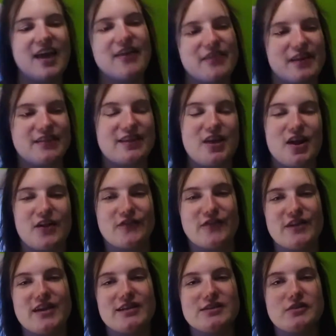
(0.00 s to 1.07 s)
that the
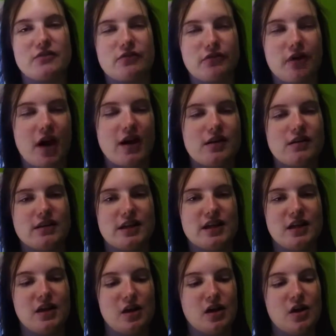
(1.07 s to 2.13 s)
RV is finally